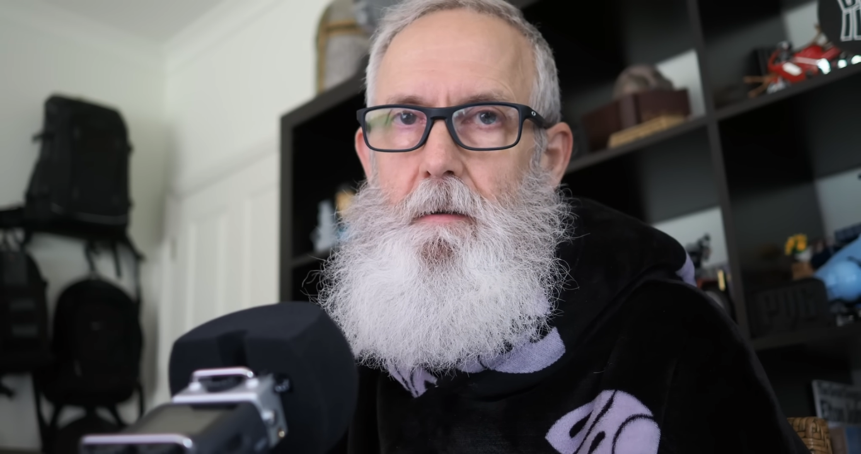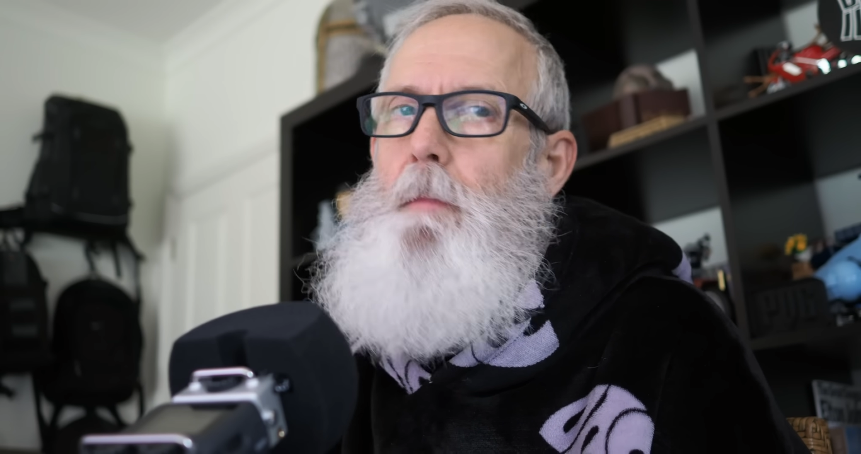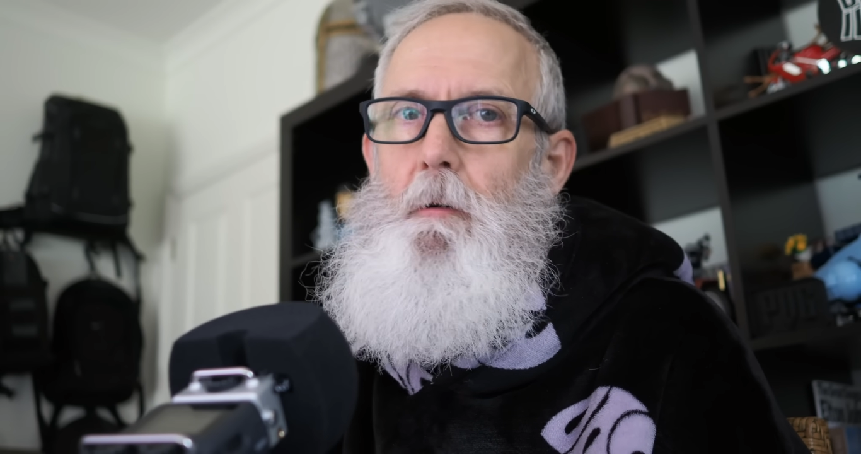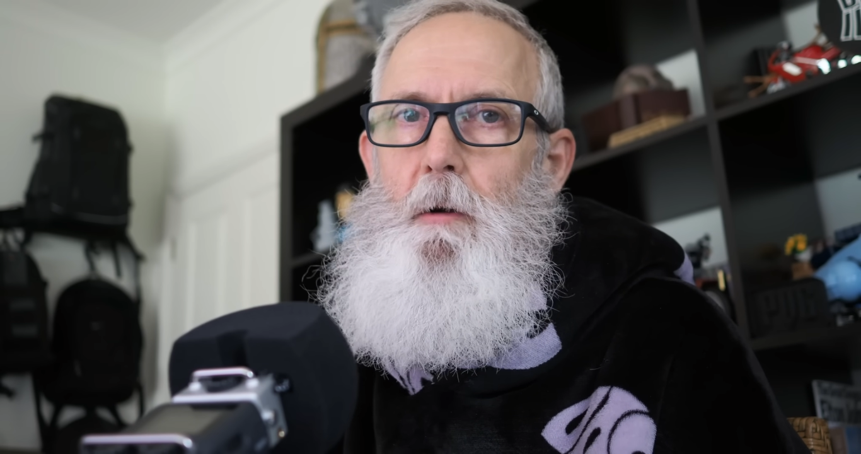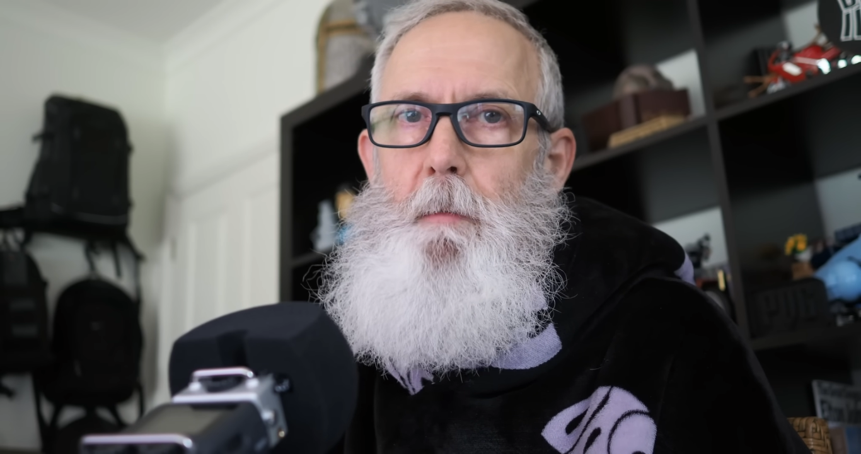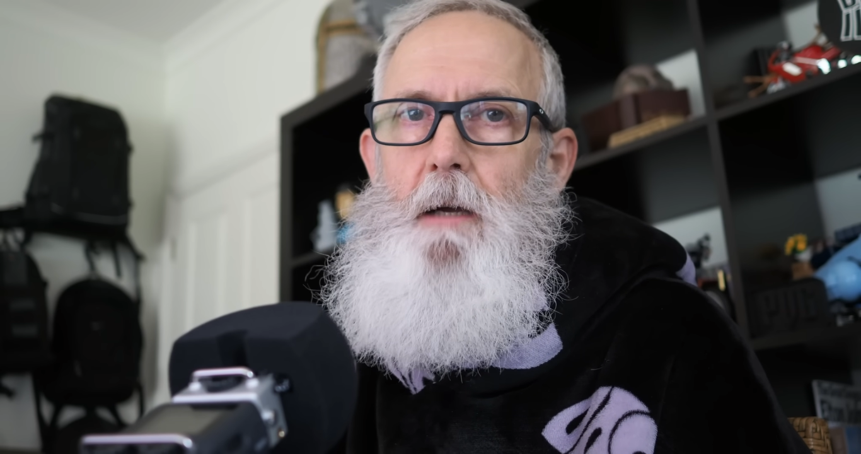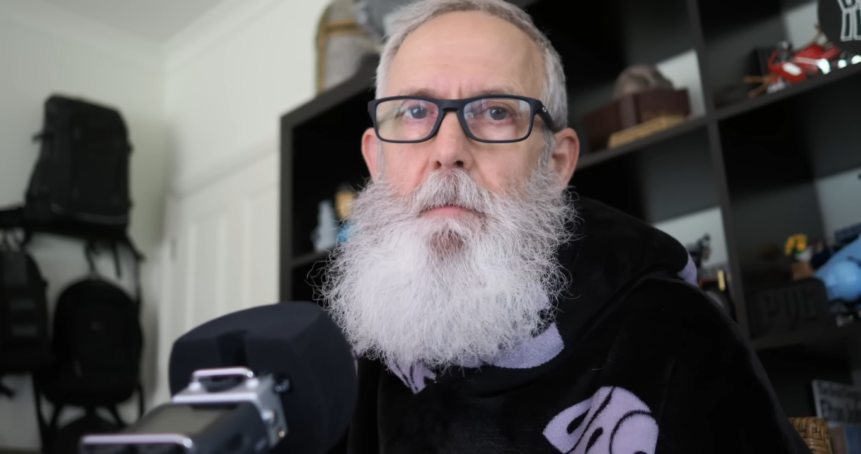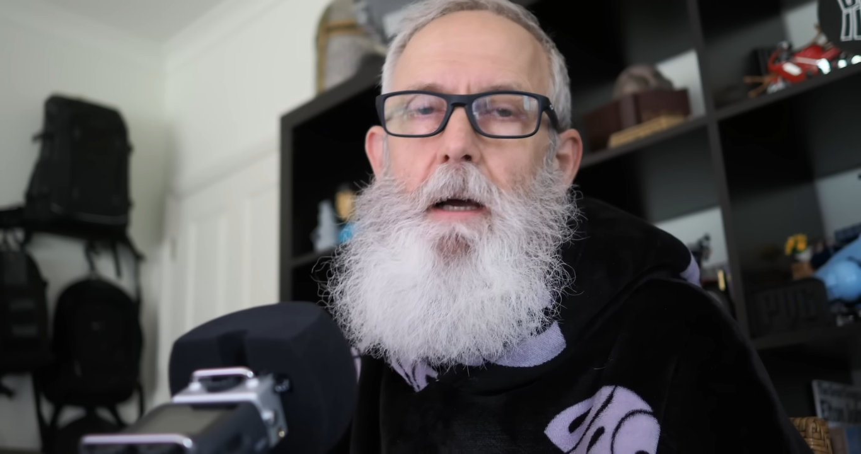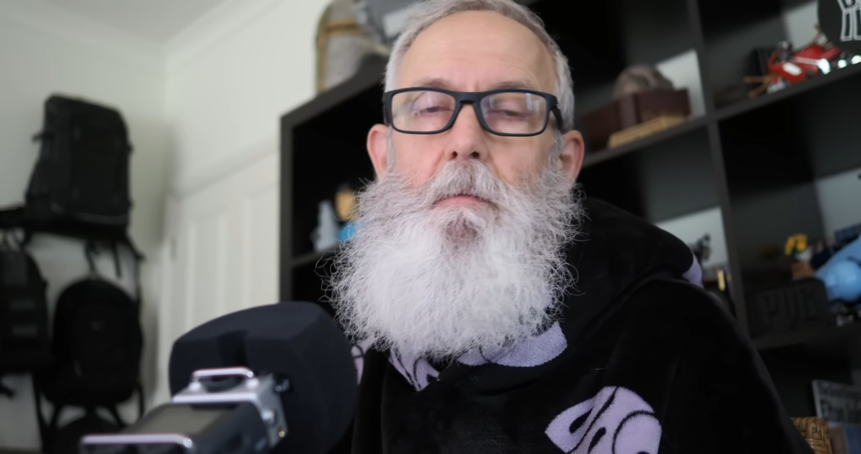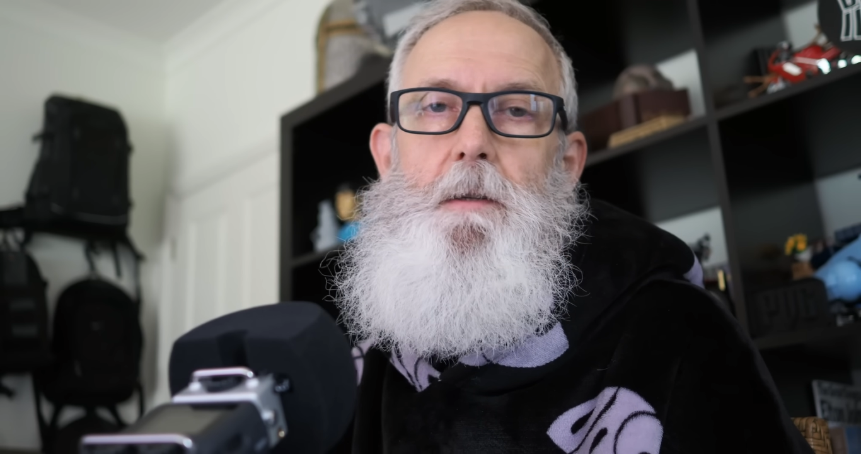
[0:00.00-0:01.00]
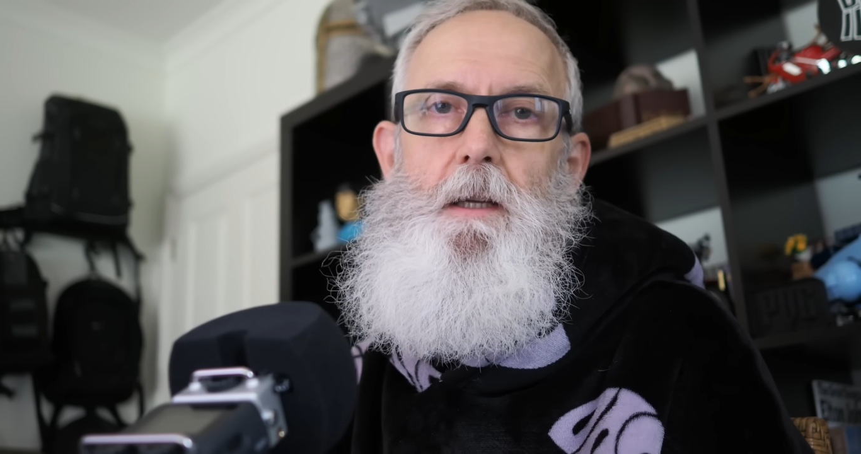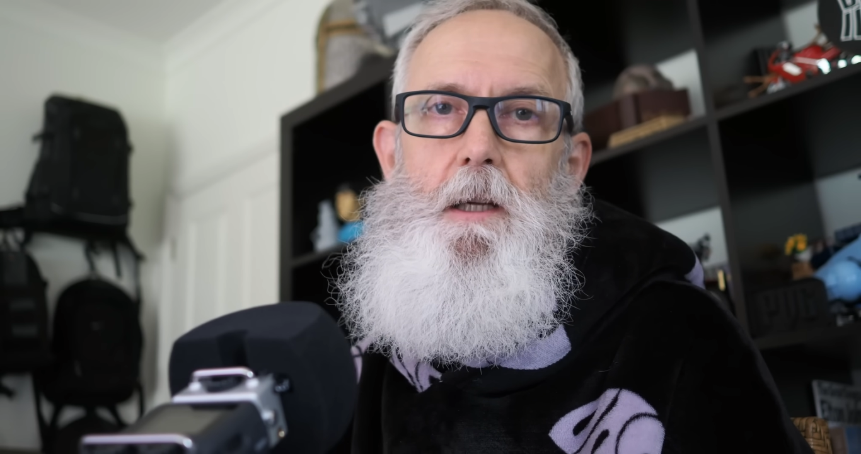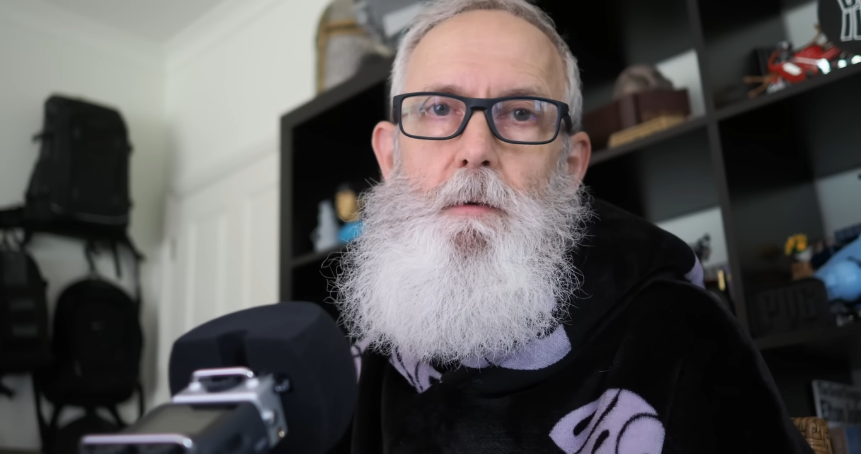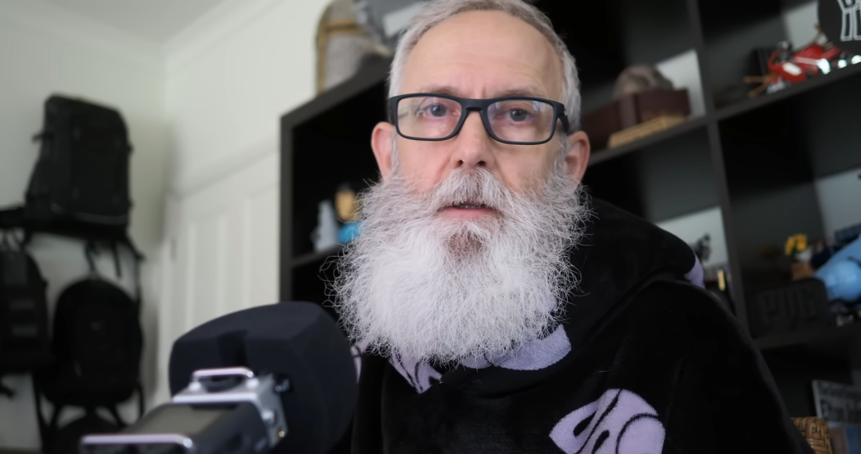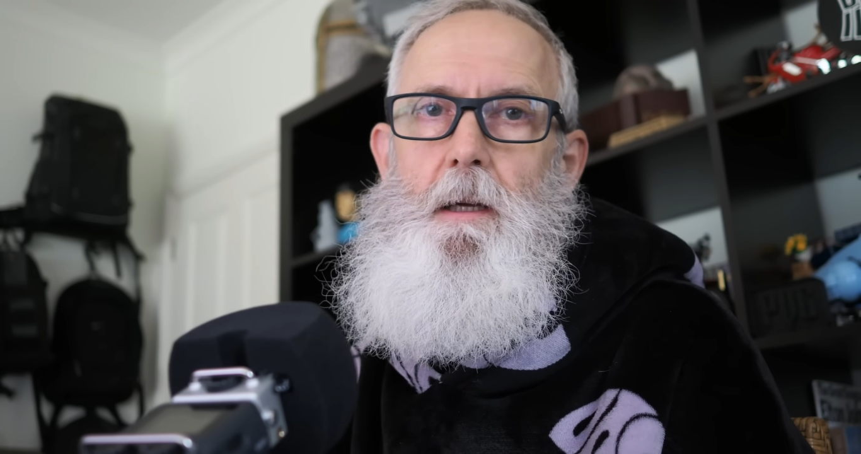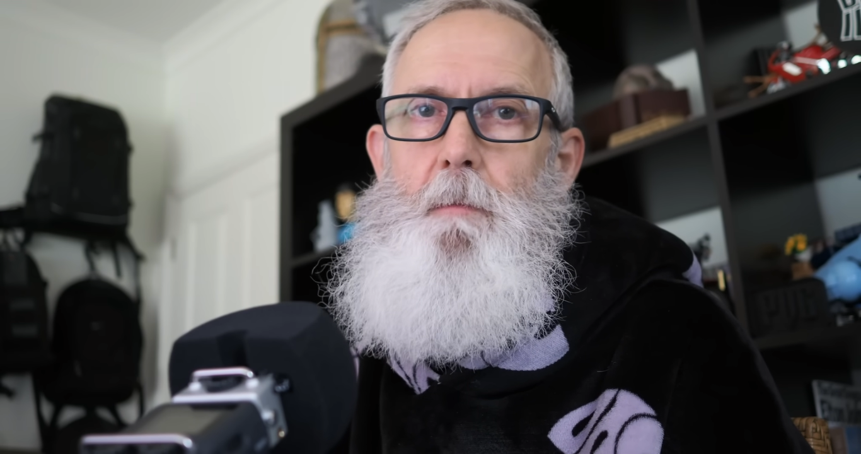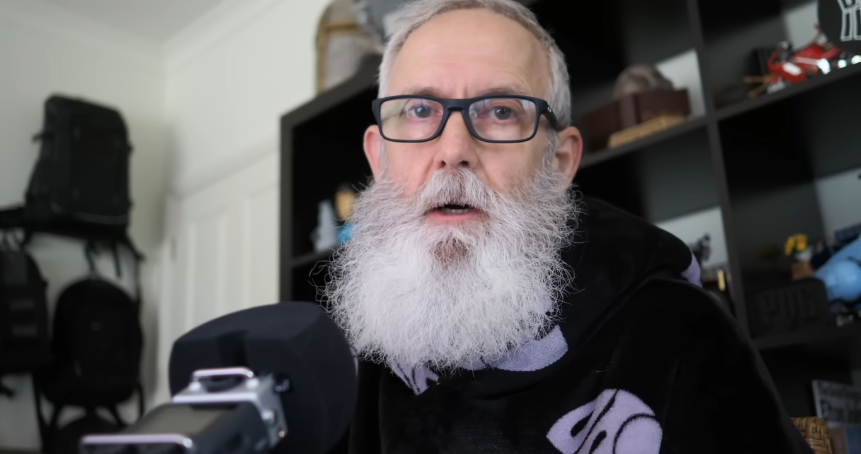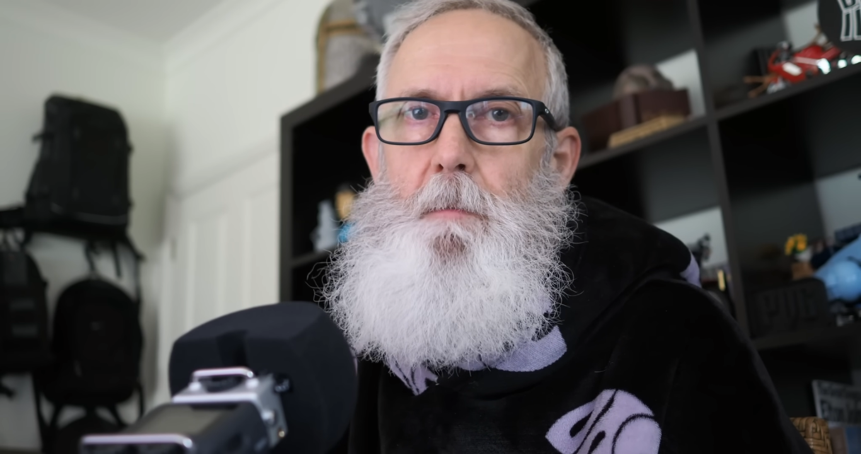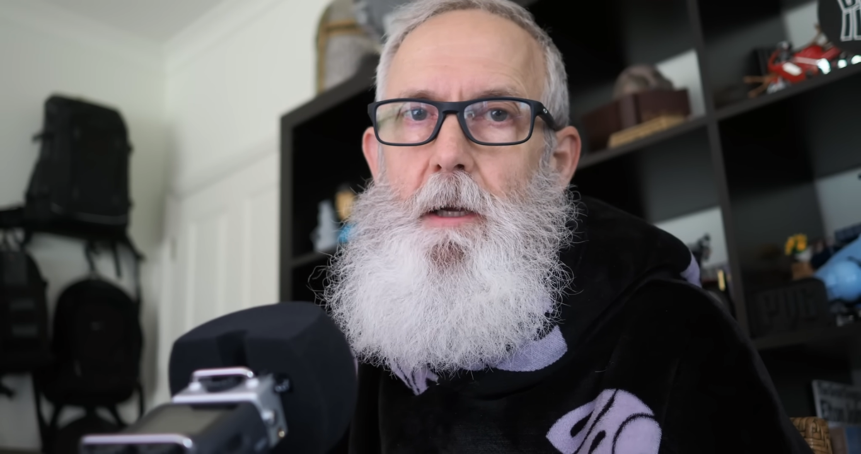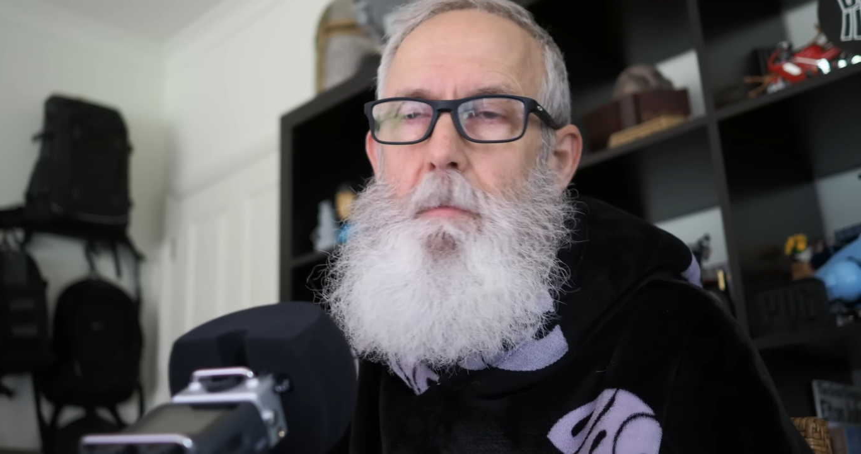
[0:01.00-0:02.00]
but we may be able to guess what that
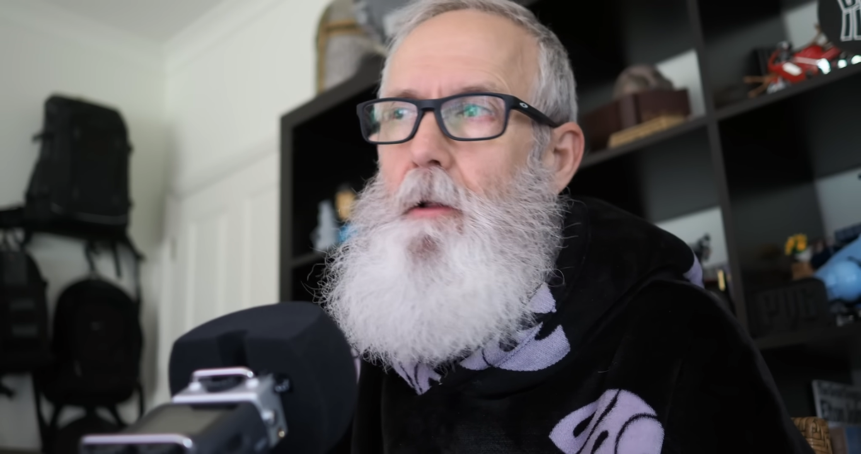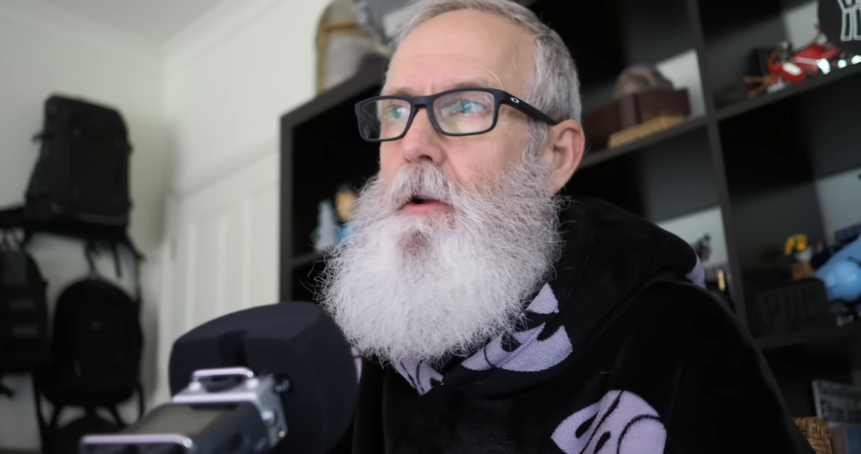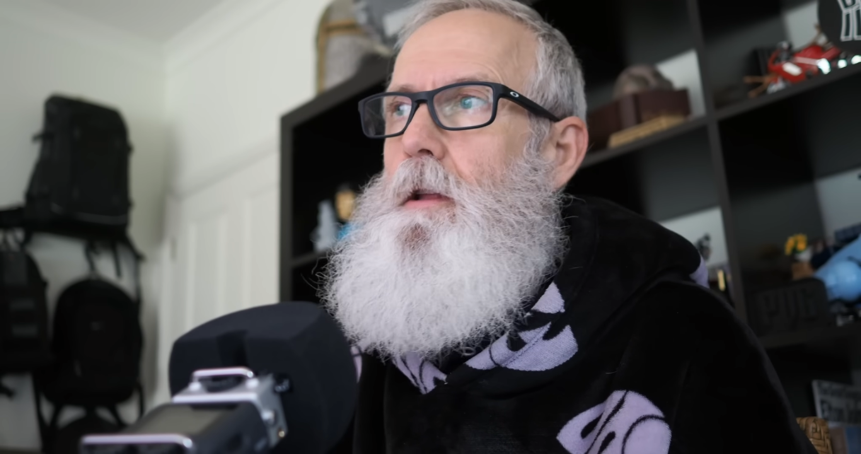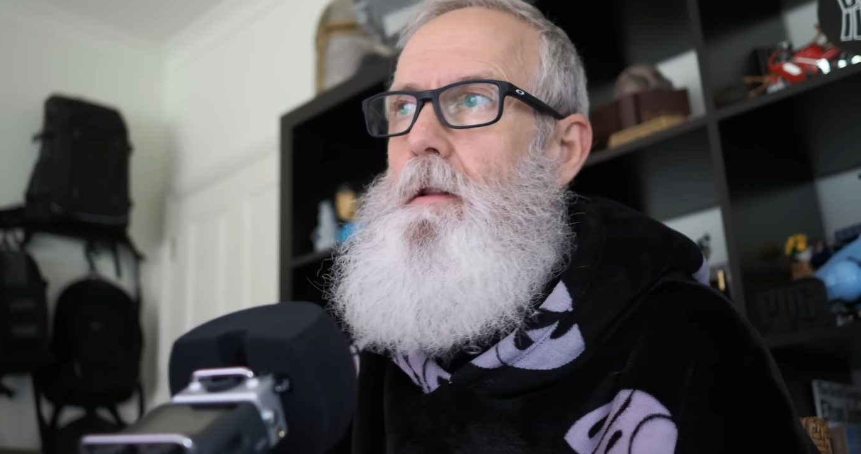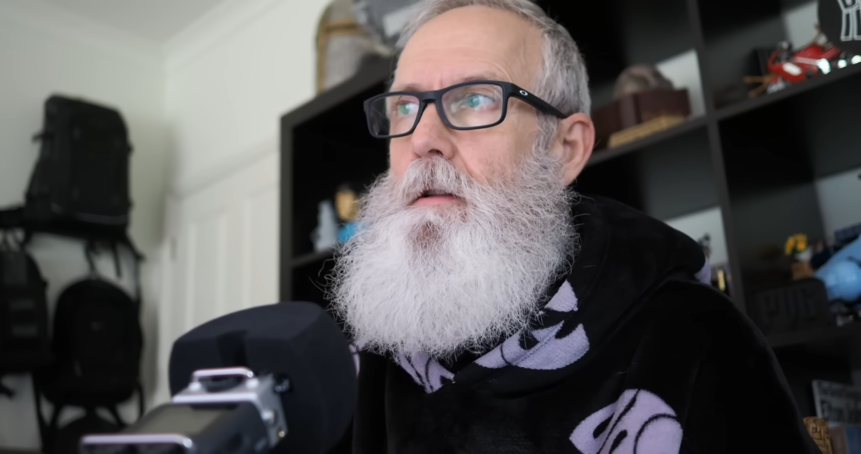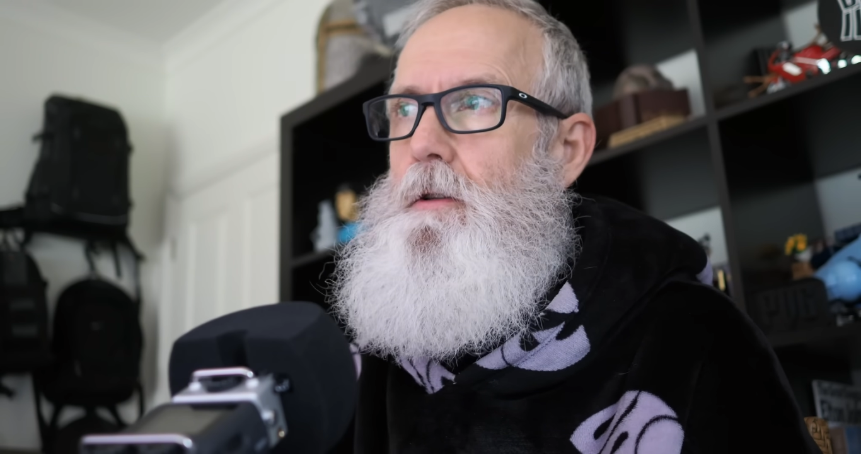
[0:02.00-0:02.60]
might be by looking at the